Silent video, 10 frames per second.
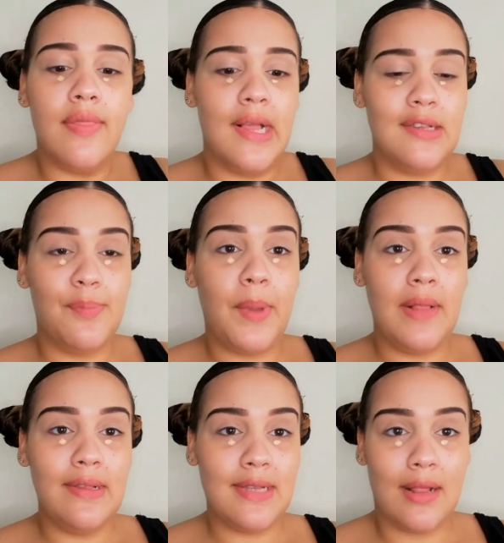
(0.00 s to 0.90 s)
there's
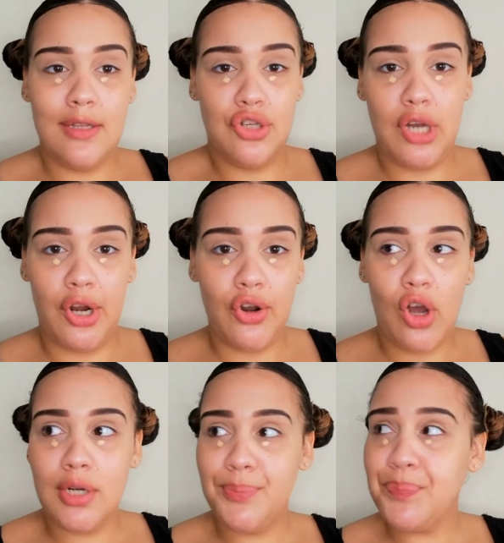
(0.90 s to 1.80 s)
been this like this trend
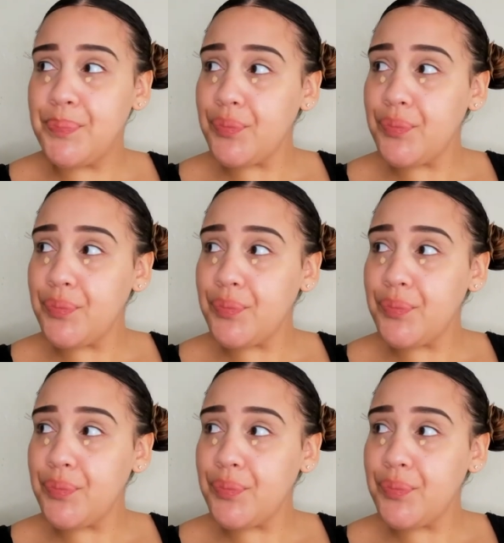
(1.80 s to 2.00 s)
on,